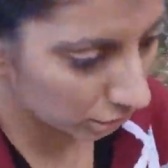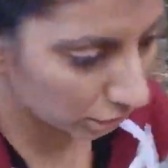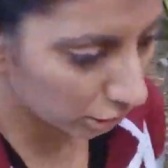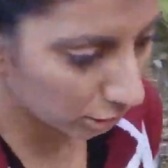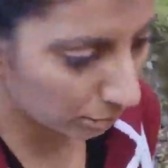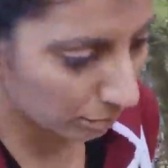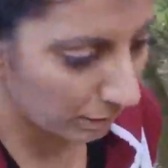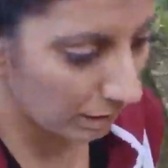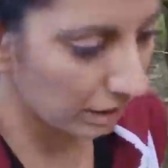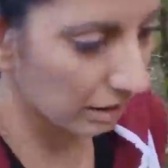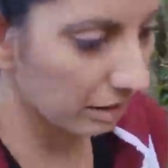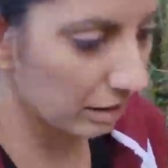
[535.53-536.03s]

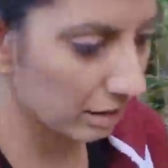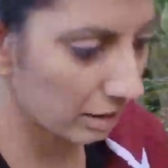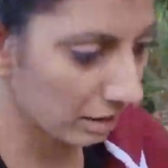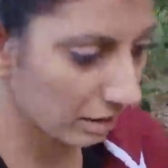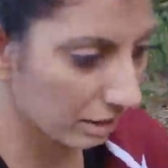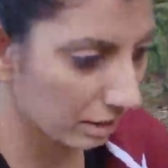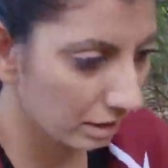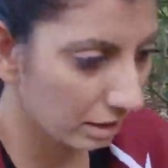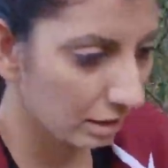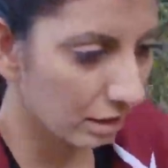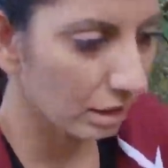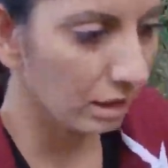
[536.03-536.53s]
should be.
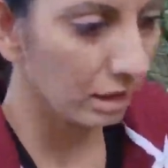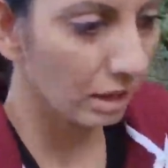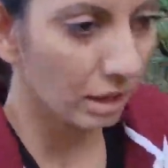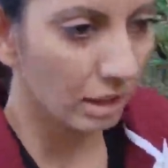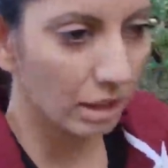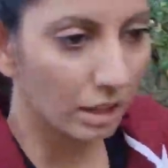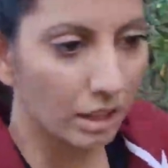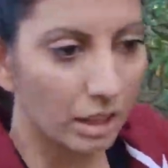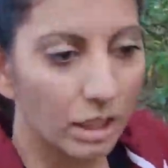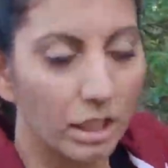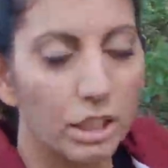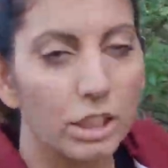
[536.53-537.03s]

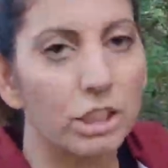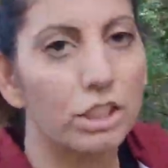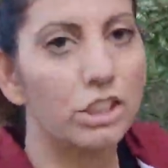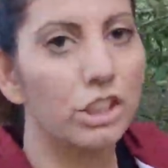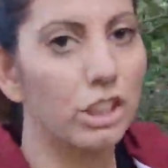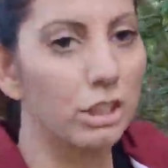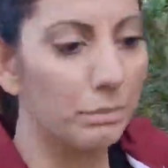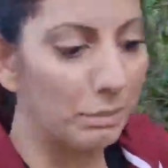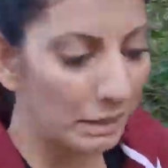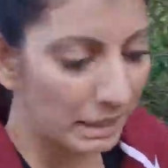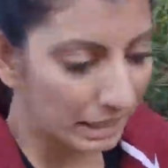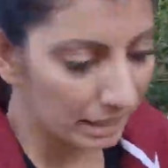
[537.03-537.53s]

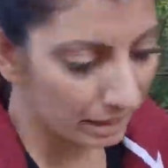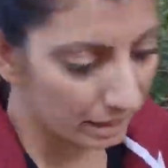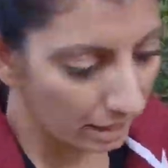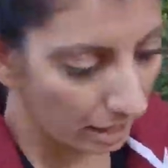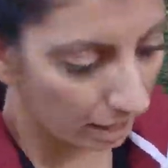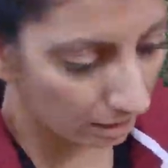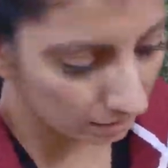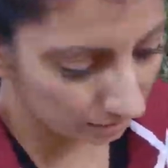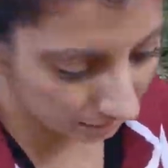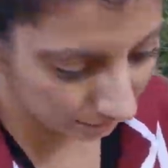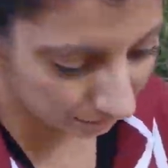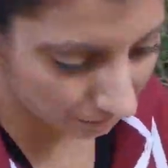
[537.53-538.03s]
Should be
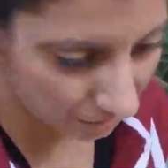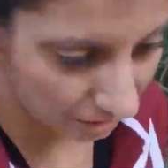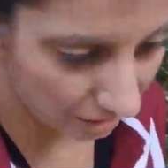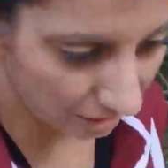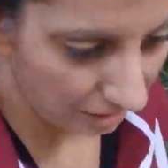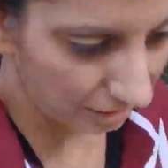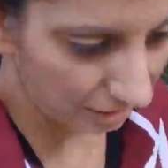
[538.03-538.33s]
enough